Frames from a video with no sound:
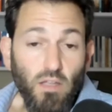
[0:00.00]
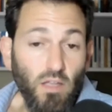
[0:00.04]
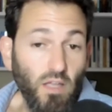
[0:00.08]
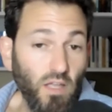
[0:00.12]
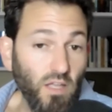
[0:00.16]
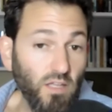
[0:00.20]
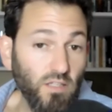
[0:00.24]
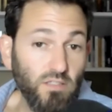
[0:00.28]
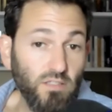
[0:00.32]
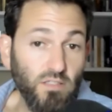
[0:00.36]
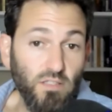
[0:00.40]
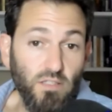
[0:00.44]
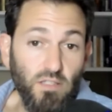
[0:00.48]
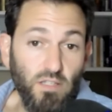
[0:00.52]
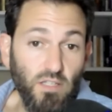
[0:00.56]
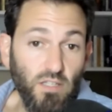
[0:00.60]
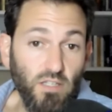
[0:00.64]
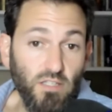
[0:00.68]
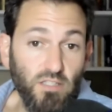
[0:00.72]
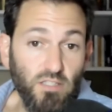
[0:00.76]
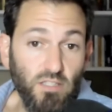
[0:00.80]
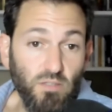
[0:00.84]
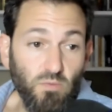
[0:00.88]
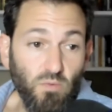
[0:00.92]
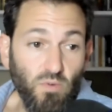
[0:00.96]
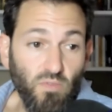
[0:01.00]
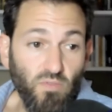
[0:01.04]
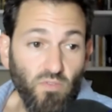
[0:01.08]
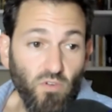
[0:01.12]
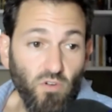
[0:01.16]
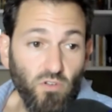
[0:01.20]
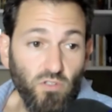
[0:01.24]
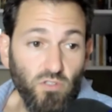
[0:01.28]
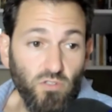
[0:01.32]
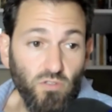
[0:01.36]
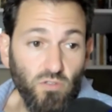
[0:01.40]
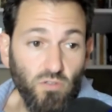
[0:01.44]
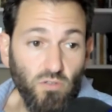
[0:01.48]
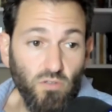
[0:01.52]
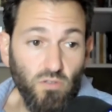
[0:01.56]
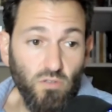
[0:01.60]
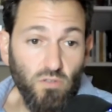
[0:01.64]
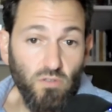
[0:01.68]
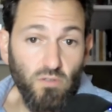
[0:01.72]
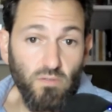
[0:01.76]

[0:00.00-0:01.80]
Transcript: it's an easy reversal.